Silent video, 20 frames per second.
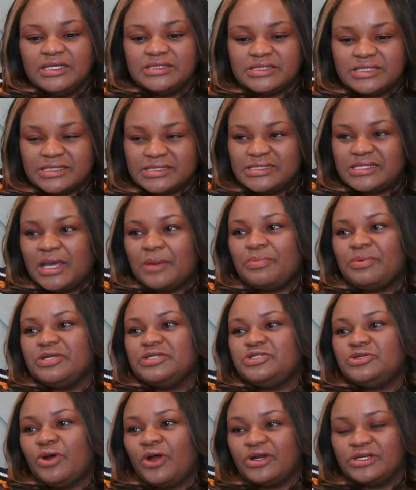to step
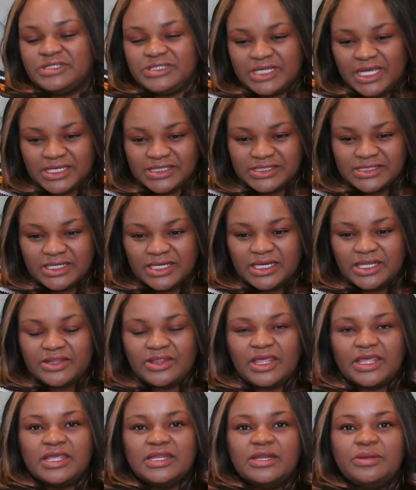into our destiny,
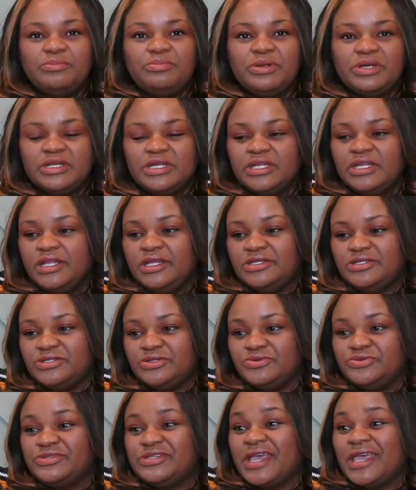the inability
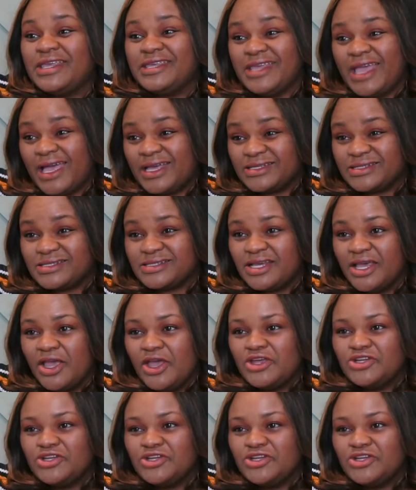to say yes